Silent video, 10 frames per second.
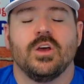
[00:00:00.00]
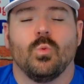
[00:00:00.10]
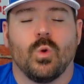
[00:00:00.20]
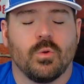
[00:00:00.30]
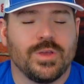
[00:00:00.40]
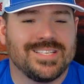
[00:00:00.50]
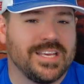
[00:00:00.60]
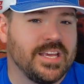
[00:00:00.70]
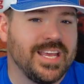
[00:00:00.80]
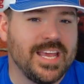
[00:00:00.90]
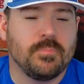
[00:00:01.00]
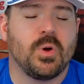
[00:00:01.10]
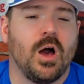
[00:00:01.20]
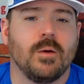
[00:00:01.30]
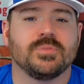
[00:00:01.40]
where we see heat
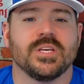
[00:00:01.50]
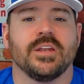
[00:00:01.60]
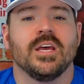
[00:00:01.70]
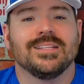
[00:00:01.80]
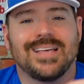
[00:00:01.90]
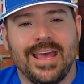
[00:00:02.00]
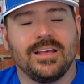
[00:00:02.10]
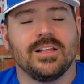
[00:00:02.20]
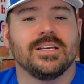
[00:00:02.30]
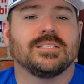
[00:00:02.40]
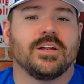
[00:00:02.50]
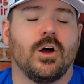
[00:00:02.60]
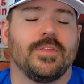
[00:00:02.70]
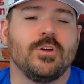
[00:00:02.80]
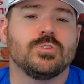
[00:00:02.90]
pumps and tankless and
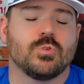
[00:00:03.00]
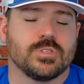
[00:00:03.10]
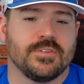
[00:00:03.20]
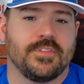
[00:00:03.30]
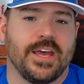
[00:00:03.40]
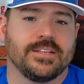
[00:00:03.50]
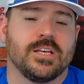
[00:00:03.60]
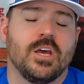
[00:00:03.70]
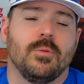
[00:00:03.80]
all those sorts of things,